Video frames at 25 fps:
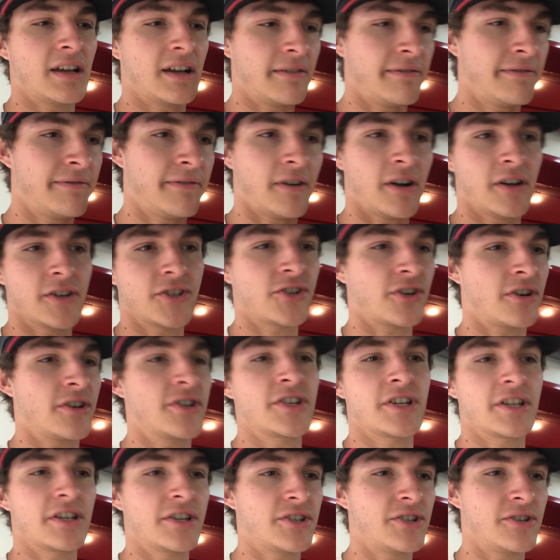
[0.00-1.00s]
I fought
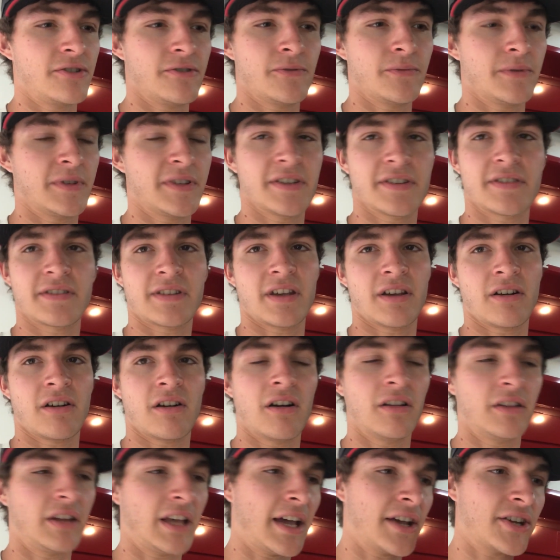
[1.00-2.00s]
charging issues with this thing
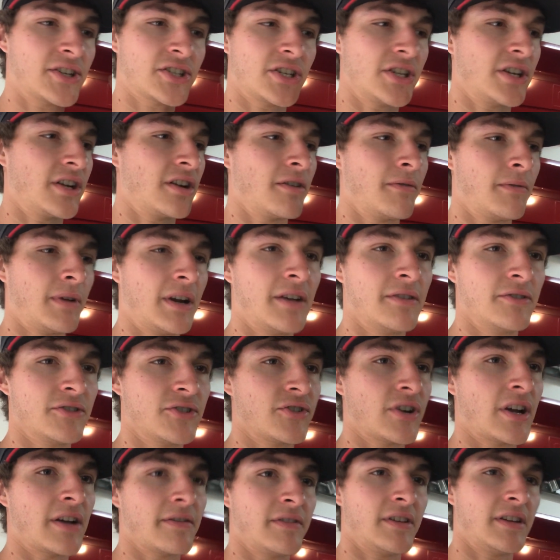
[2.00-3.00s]
all last year when I was
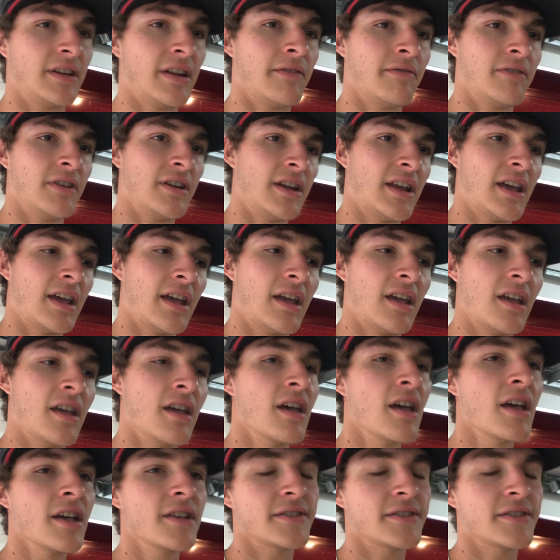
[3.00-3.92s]
driving it every day.